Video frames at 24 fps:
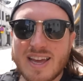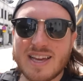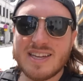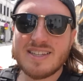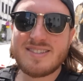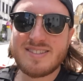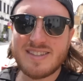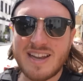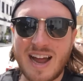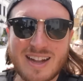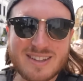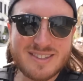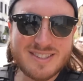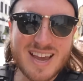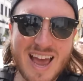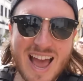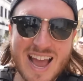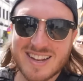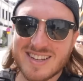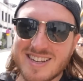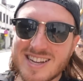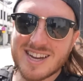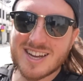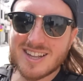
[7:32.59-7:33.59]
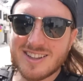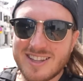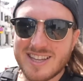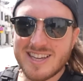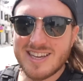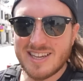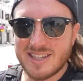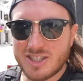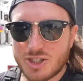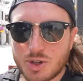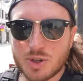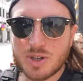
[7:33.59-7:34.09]
it's not
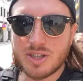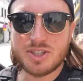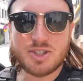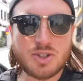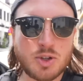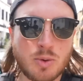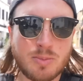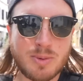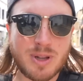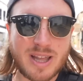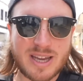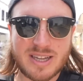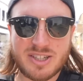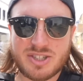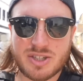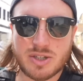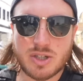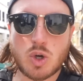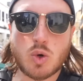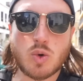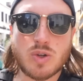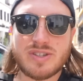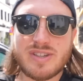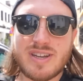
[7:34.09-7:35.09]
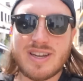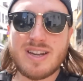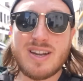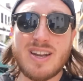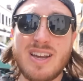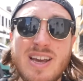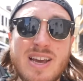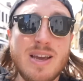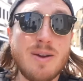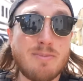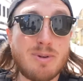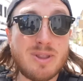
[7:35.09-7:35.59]
technically traditional Malaysian cuisine,
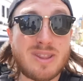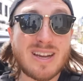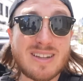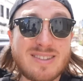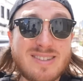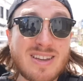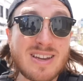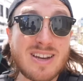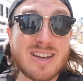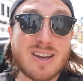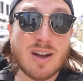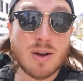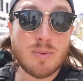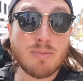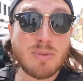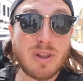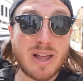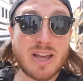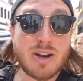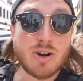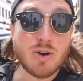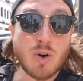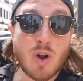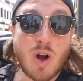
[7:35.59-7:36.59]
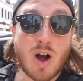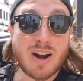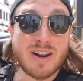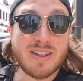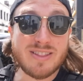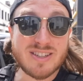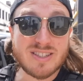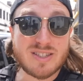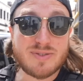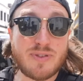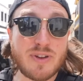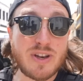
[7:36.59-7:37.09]
but that's gonna come later on in
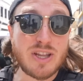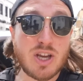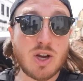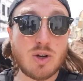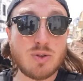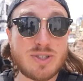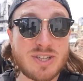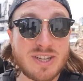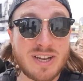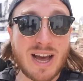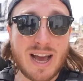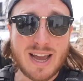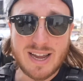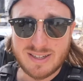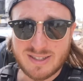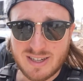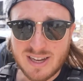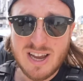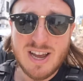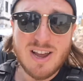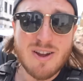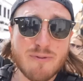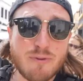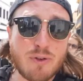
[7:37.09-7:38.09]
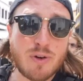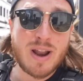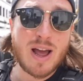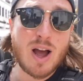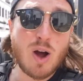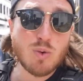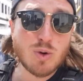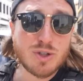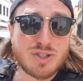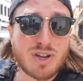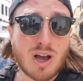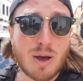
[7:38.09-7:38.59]
this video tonight. For
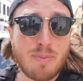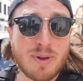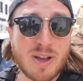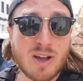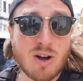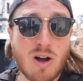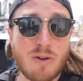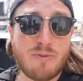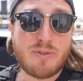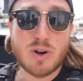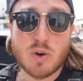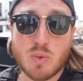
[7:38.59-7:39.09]
now, we're stopping off at a